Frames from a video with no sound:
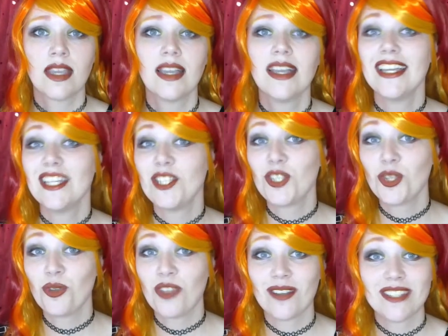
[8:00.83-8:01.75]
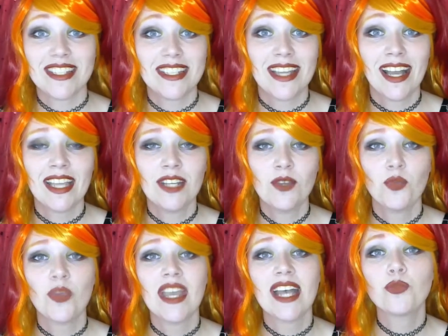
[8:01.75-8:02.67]
In 2009, we
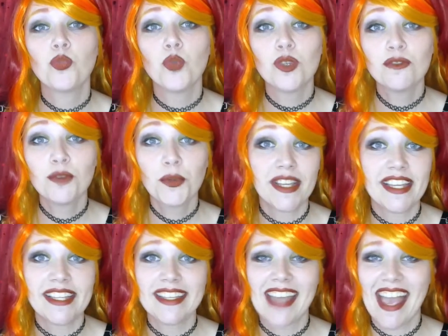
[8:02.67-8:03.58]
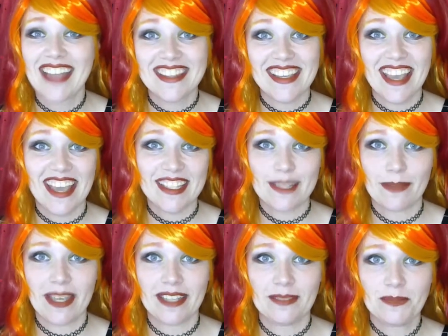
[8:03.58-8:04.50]
had Wolverine and the
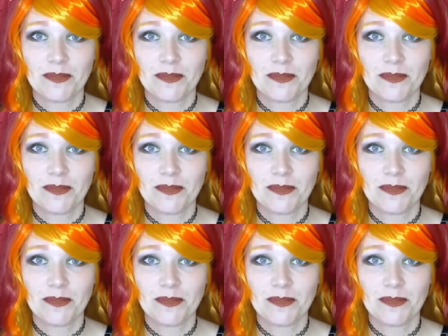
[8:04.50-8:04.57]
X-Men.